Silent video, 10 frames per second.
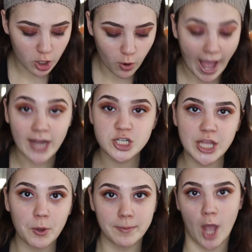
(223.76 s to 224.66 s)
So
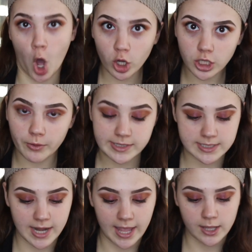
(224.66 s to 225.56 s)
actually I want to be all glowy
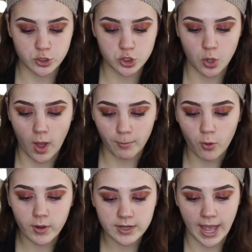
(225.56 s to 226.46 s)
today so I'm
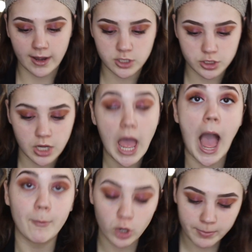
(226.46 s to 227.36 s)
going to actually
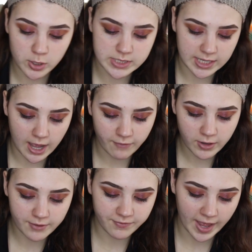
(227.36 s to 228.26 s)
I'm going to be using the
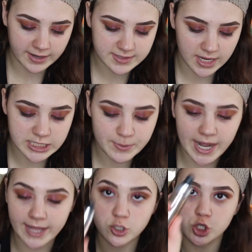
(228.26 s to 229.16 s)
Cover FX Custom
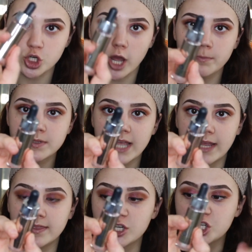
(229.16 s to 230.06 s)
Enhancer Drops
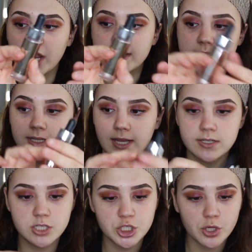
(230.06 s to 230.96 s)
in the shade
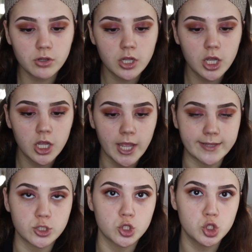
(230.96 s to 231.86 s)
Celestial.
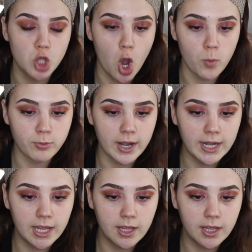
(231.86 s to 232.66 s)
It's so pretty.